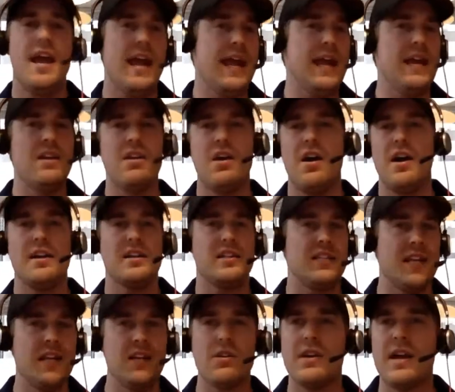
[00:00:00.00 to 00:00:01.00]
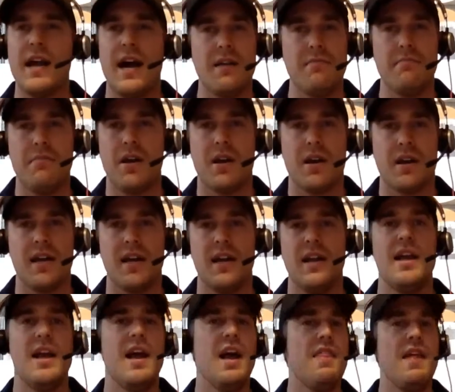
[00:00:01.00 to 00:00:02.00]
and not a single kind of
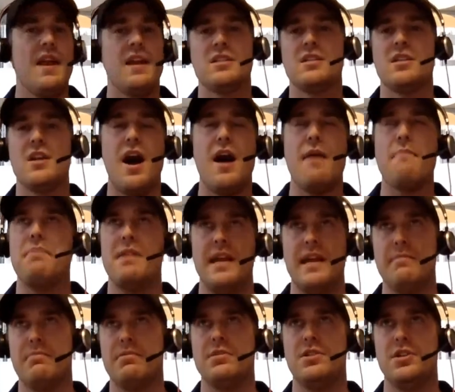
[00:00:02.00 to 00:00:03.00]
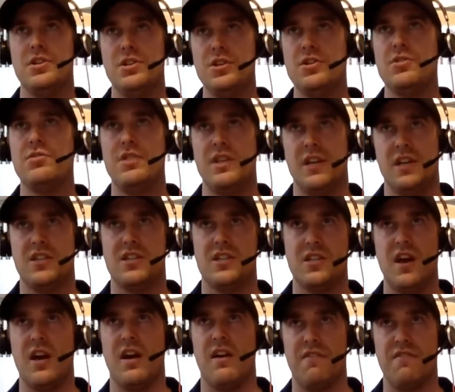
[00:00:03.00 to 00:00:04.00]
market that has not been able to do this
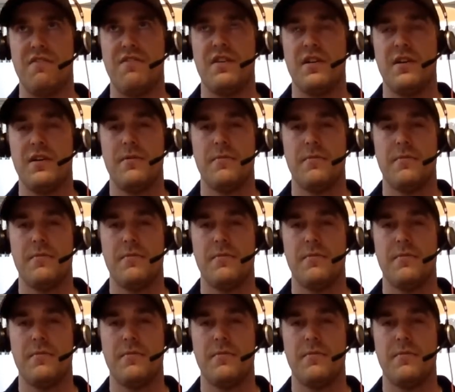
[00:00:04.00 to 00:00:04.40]
stuff.